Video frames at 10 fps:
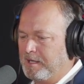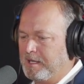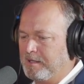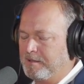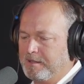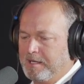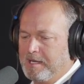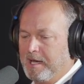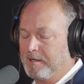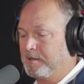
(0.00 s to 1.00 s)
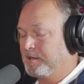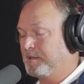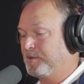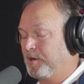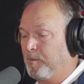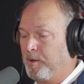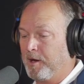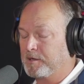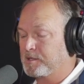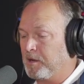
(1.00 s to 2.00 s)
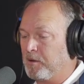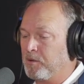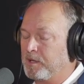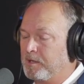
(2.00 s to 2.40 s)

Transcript: He hadn't lived in our parish long,